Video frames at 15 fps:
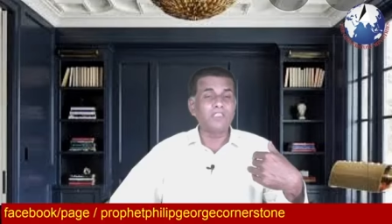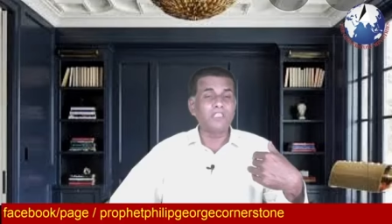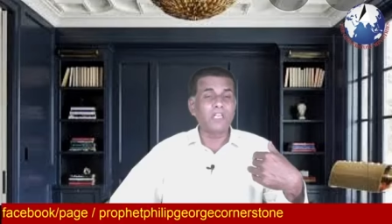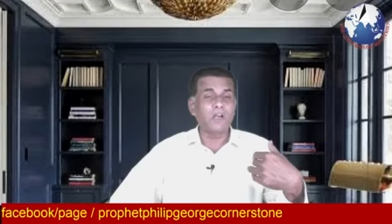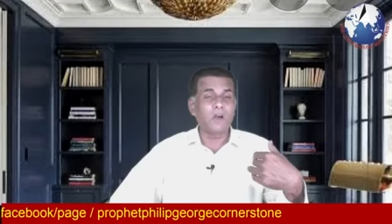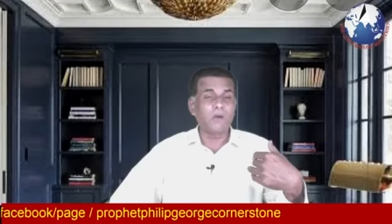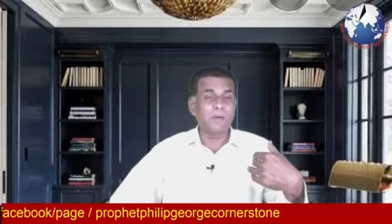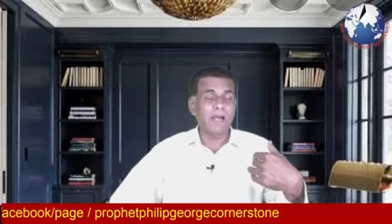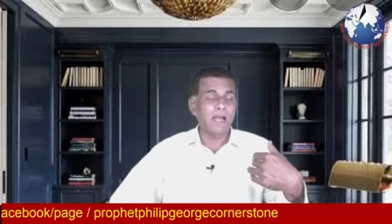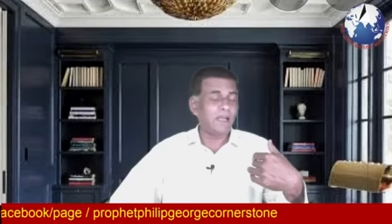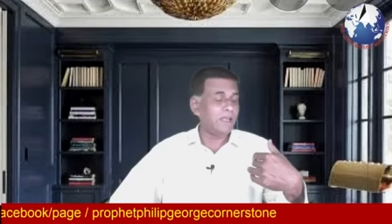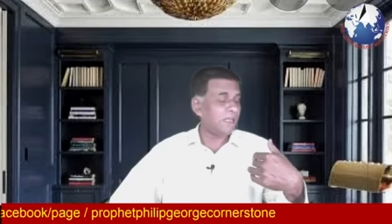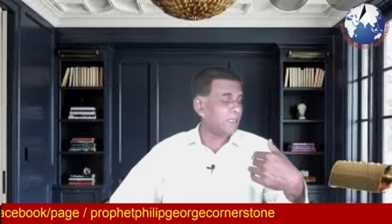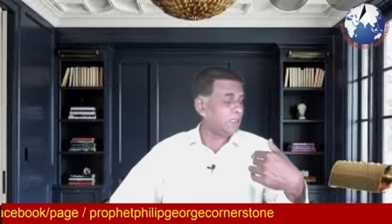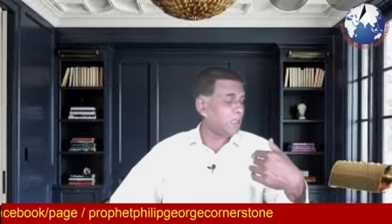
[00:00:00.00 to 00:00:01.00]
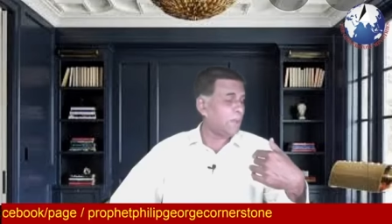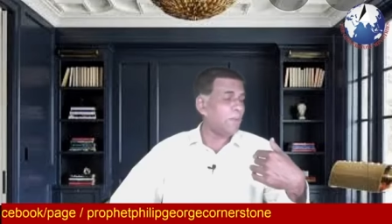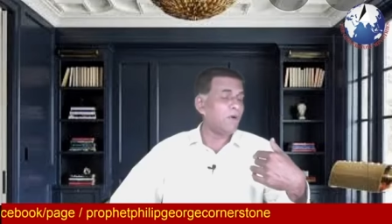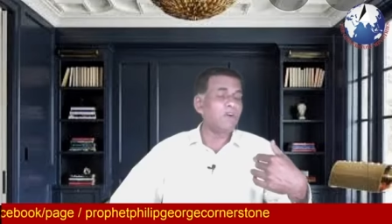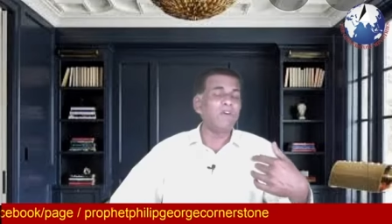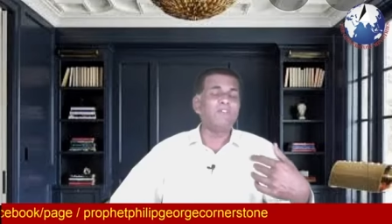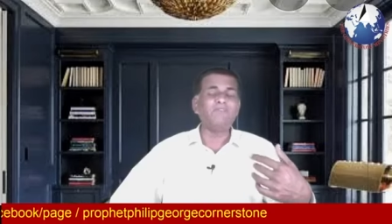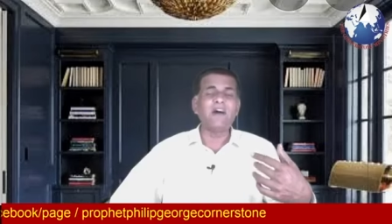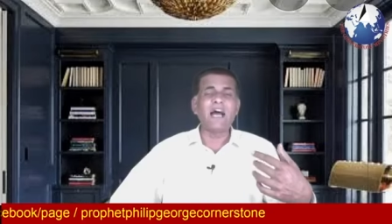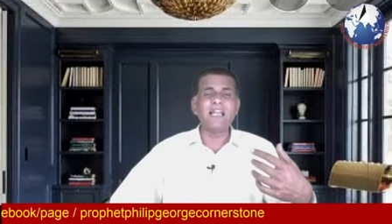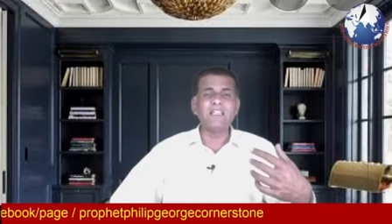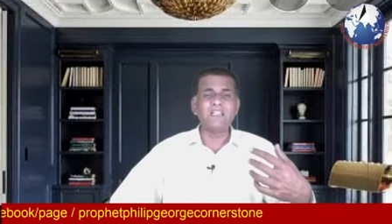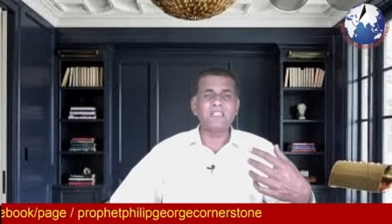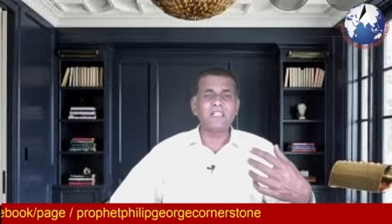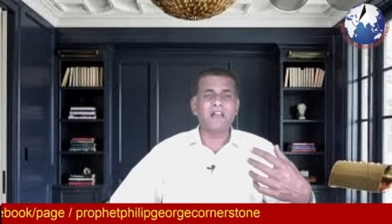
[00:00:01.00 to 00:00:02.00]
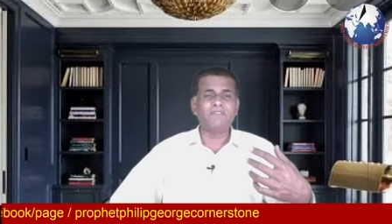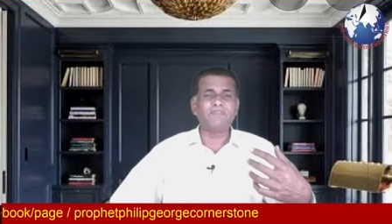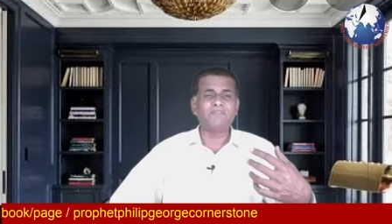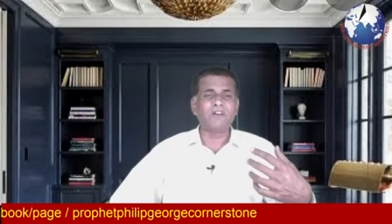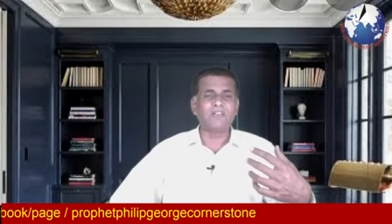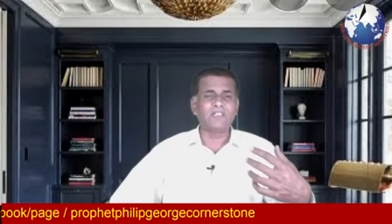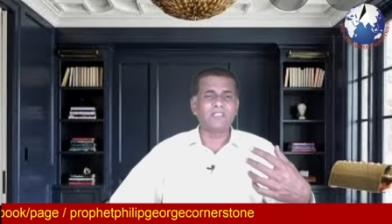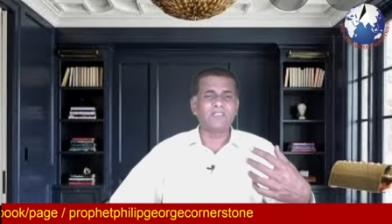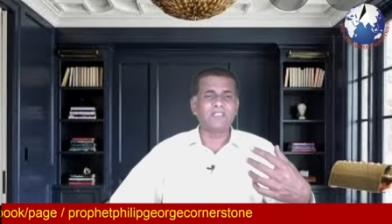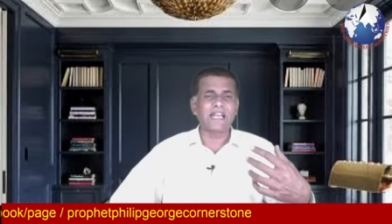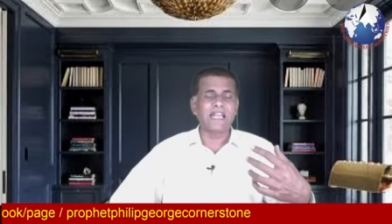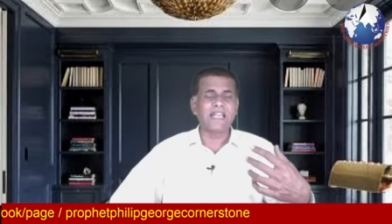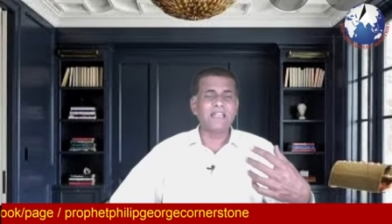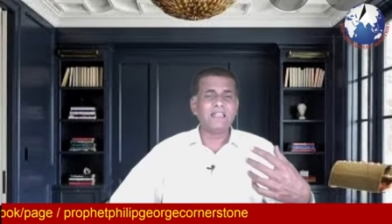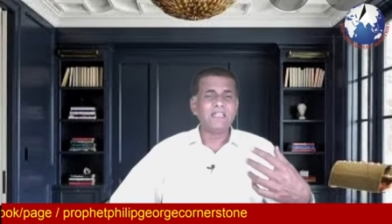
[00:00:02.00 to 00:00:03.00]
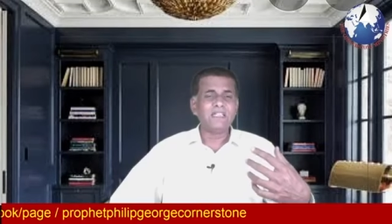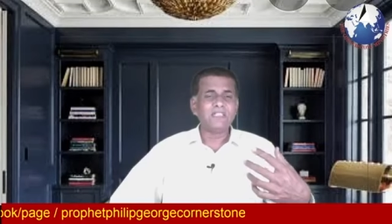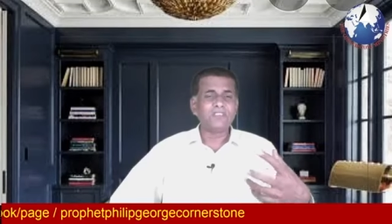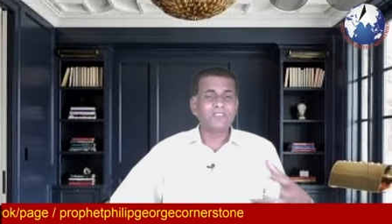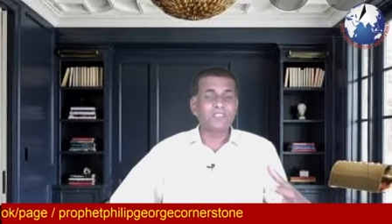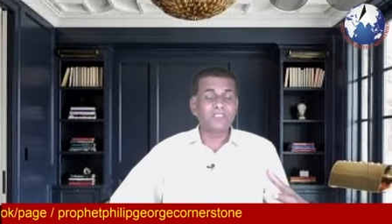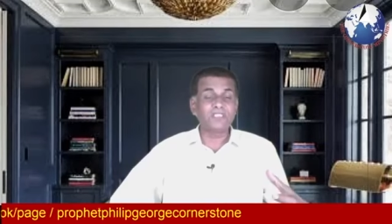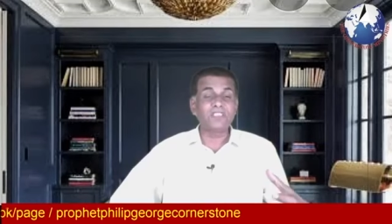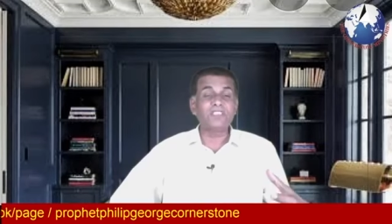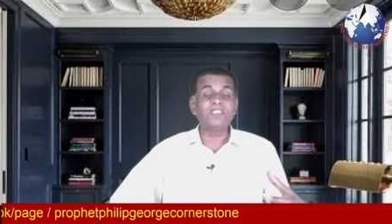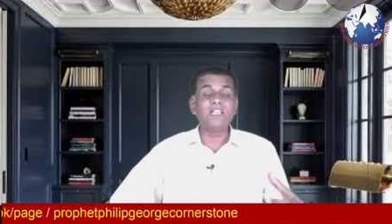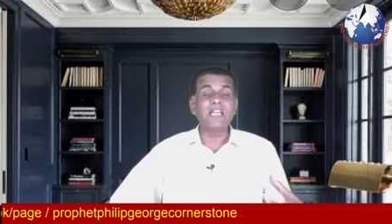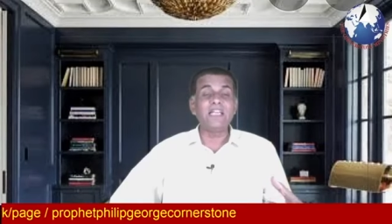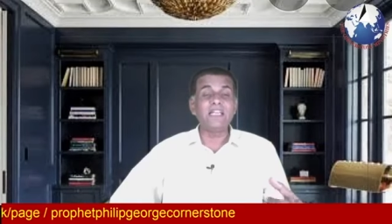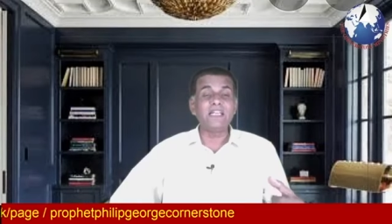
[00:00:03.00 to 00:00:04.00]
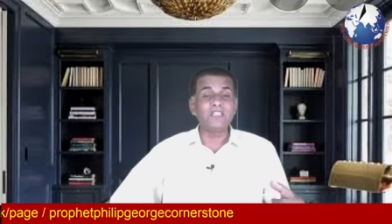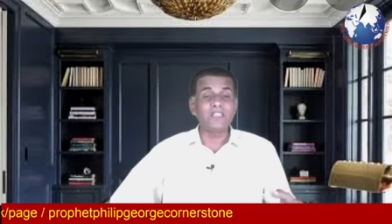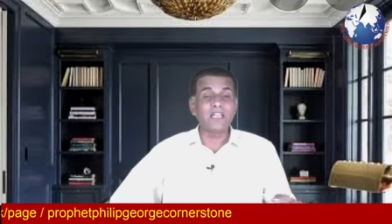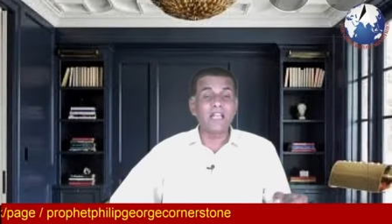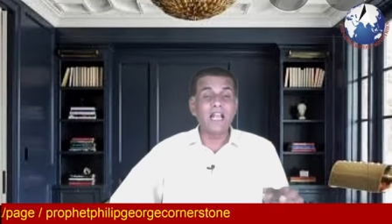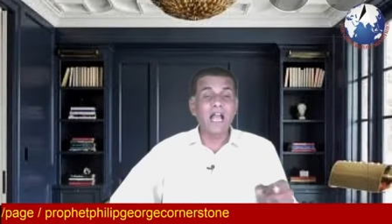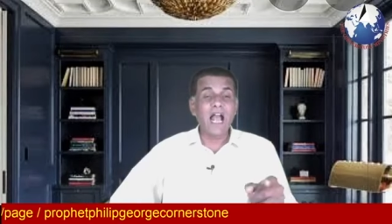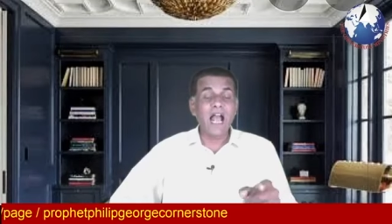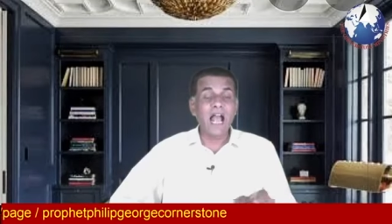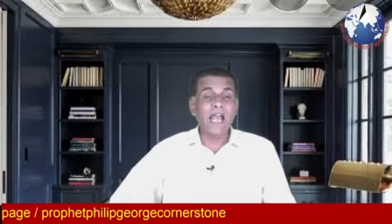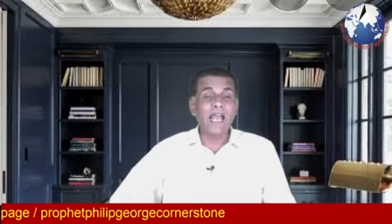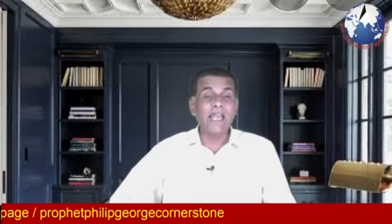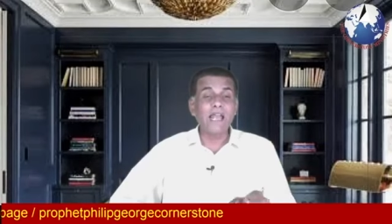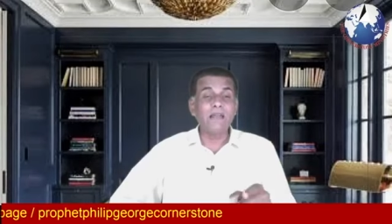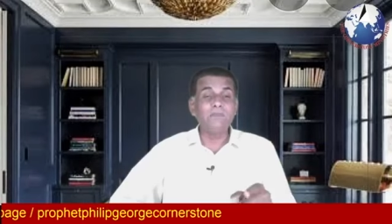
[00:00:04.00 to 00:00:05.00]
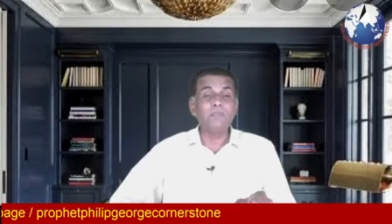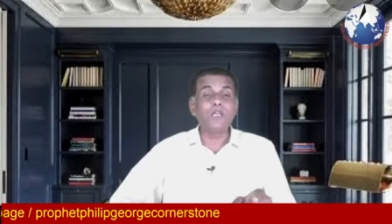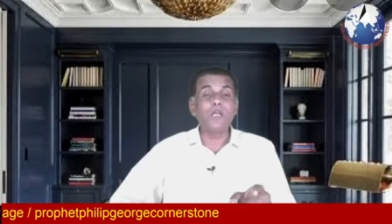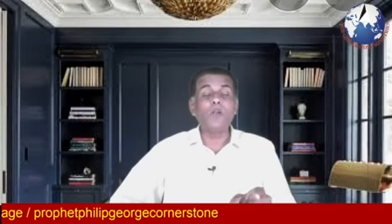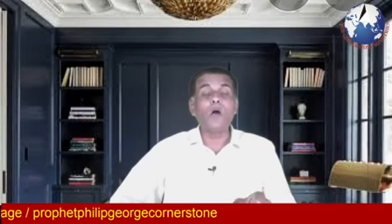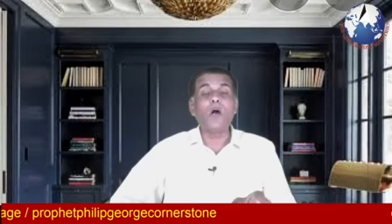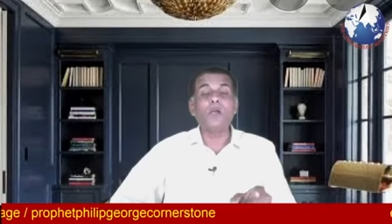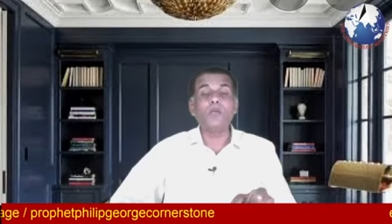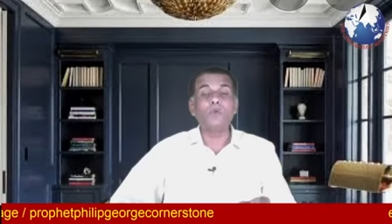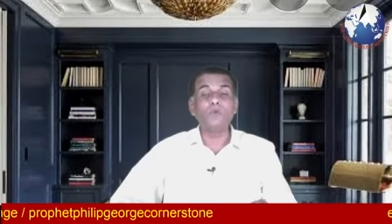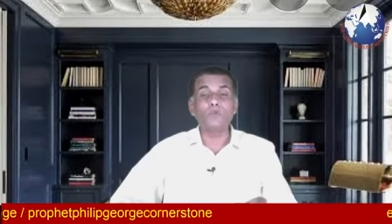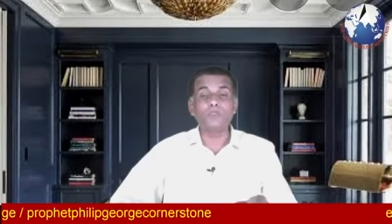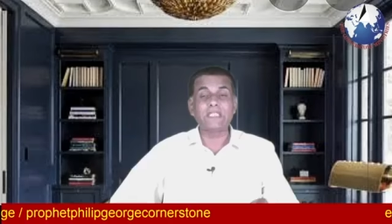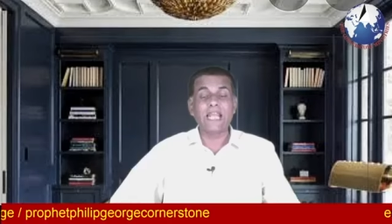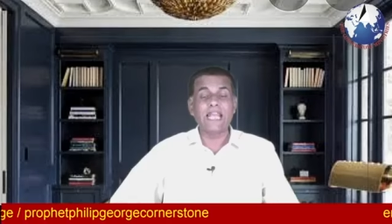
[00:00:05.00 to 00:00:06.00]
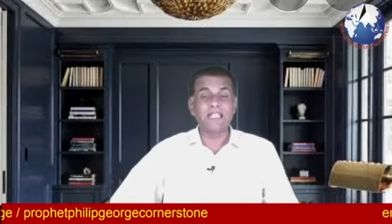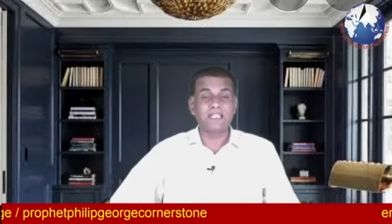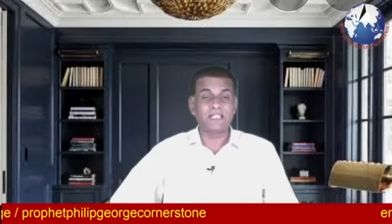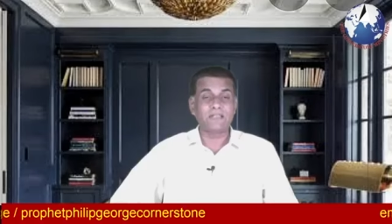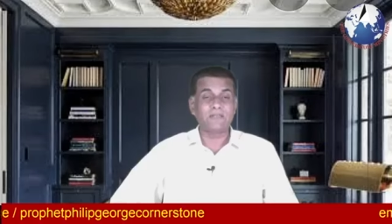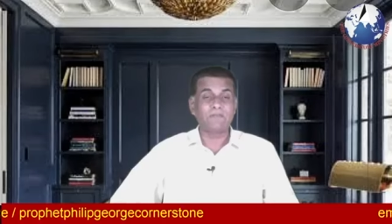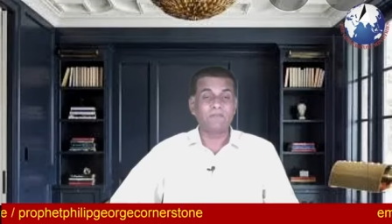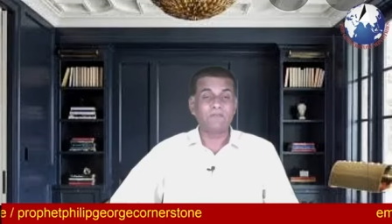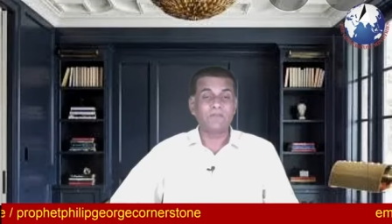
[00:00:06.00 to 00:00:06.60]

jehovah in the book of isaiah 43 16 is saying i am the lord who says